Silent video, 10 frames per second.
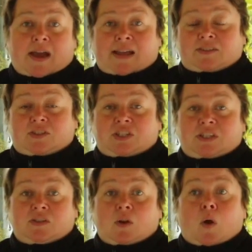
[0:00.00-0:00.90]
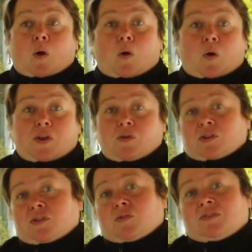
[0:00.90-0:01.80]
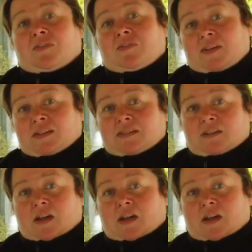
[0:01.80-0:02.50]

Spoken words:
answer sheet, or you can use a field